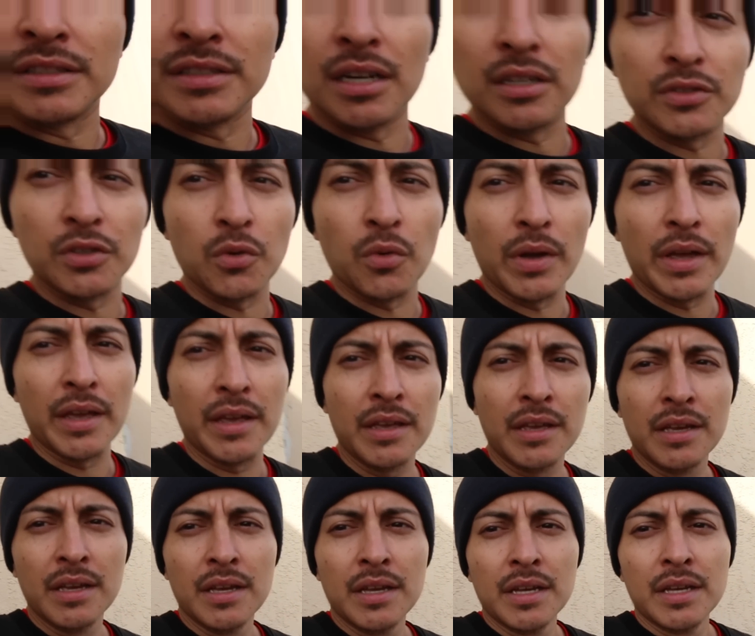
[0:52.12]
tucked away.
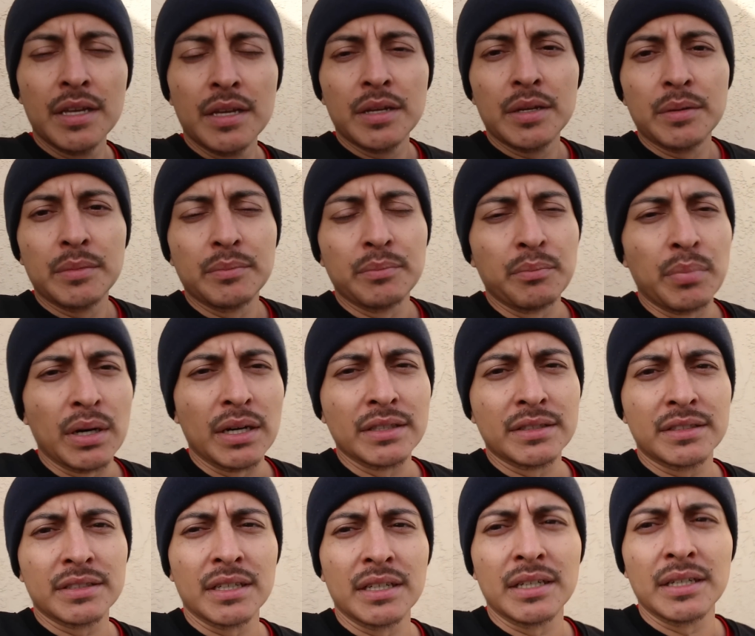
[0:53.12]

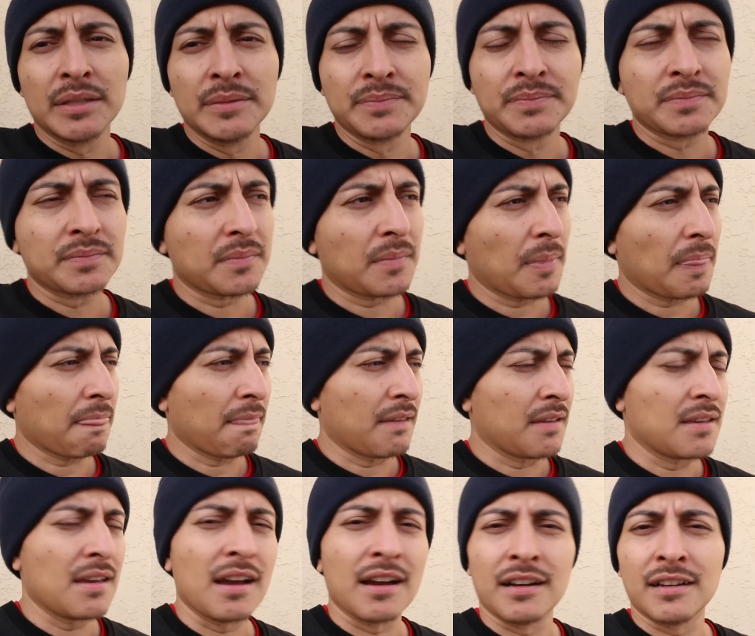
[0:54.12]
But
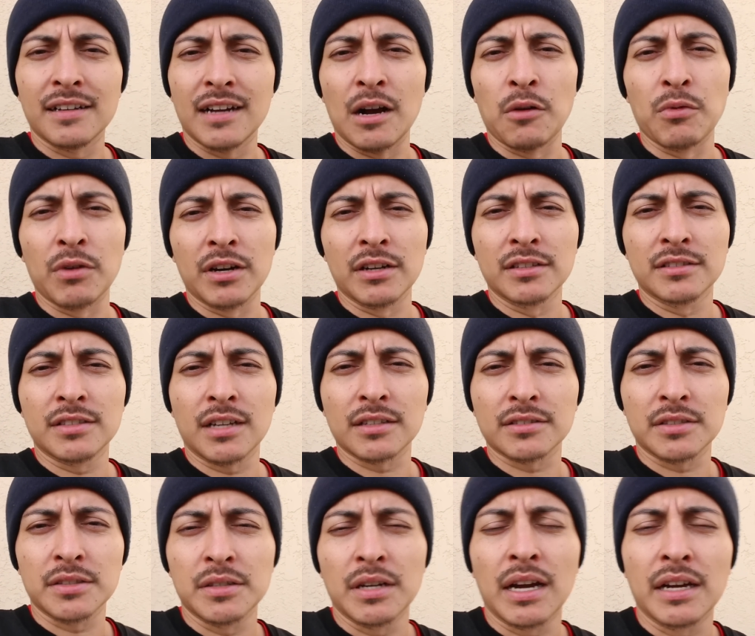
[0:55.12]
yeah, I wanted to
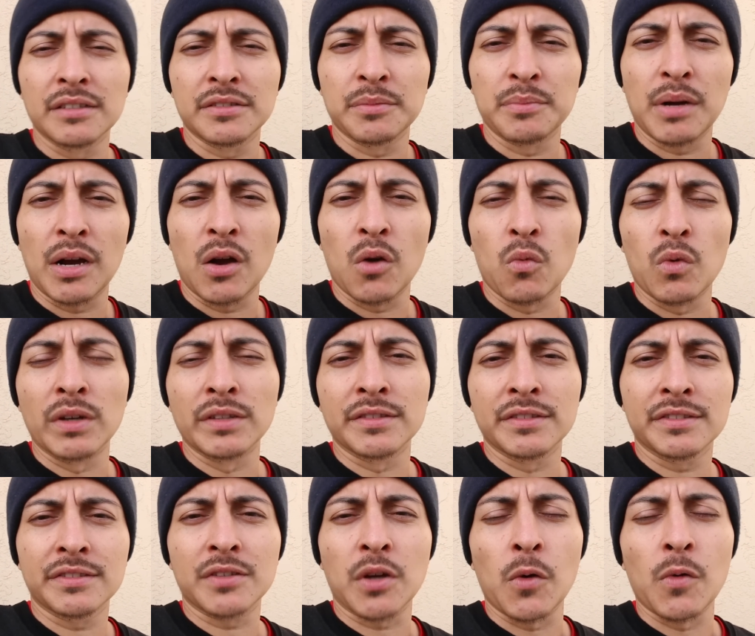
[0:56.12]
talk to you guys about
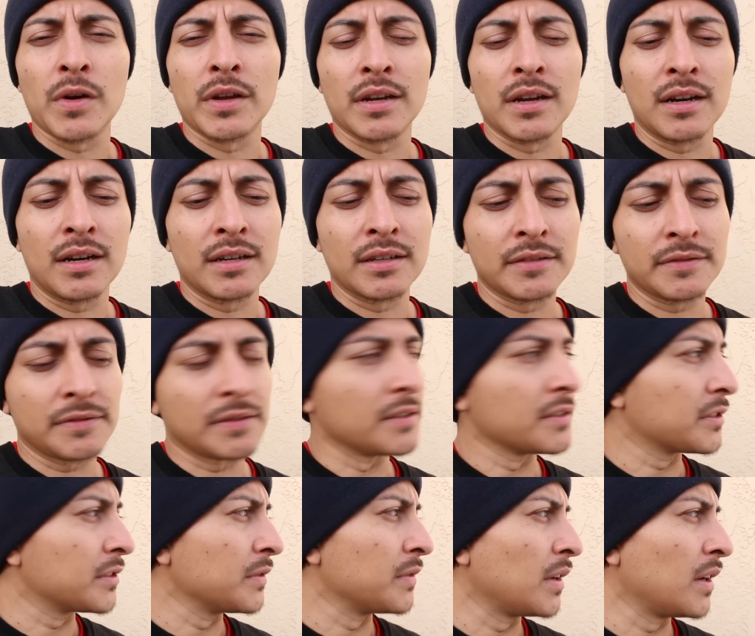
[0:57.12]
what's going on.
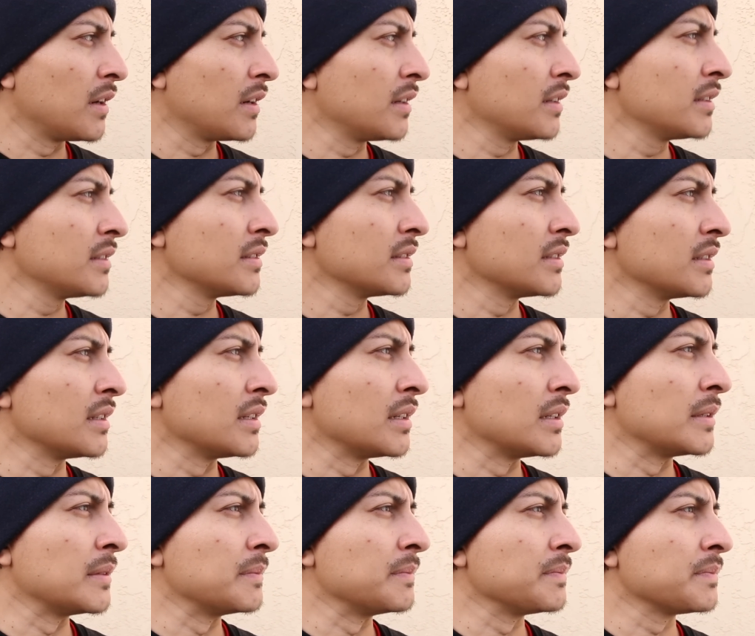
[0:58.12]
First of all,
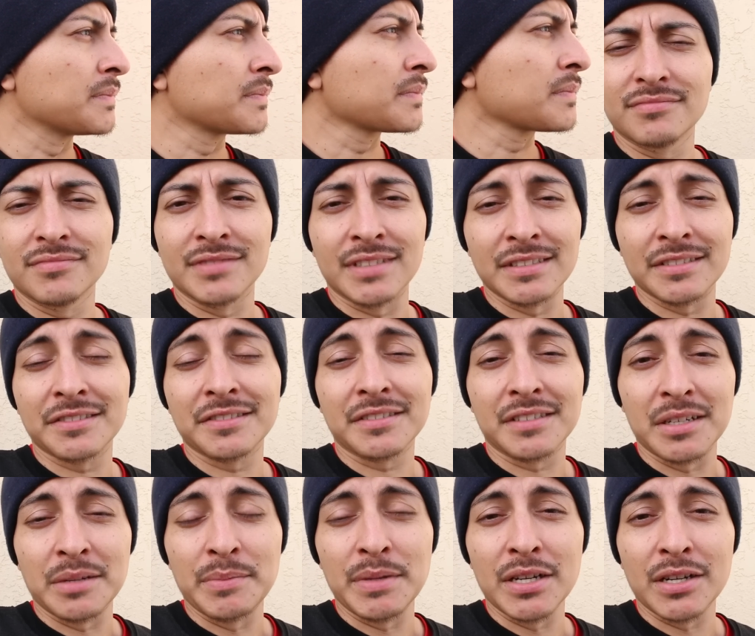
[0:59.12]
this is
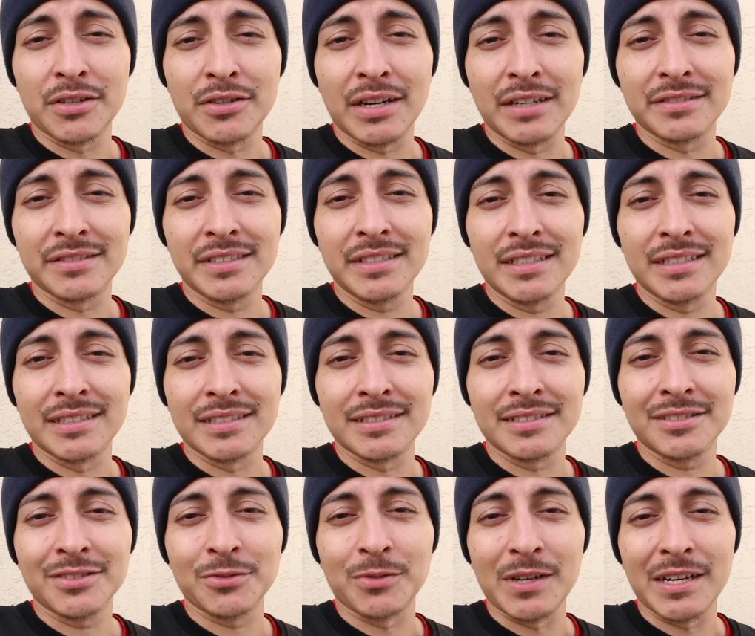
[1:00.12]
gonna be a crazy year,
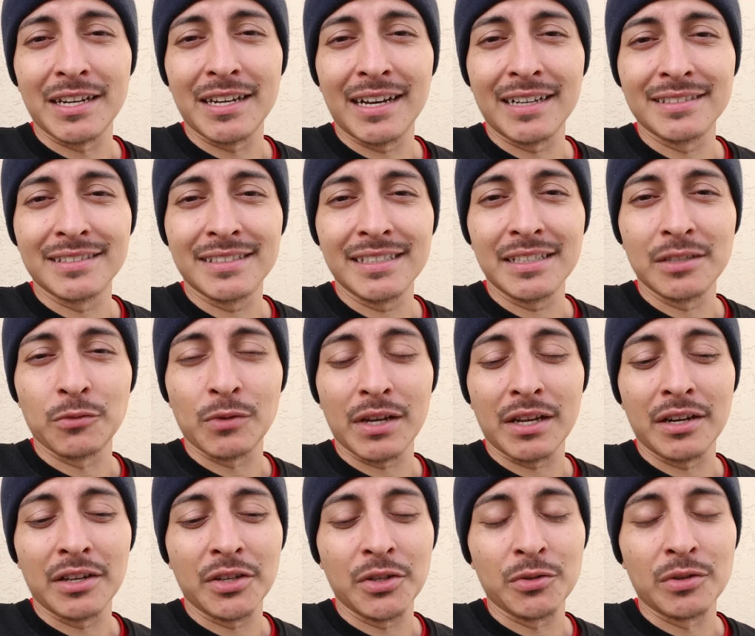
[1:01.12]
2019. We're
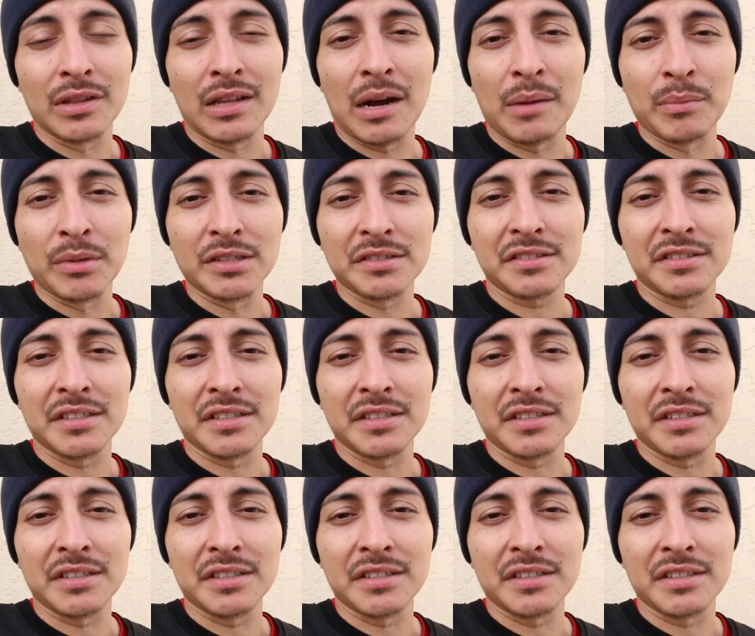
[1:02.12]
gonna do a lot more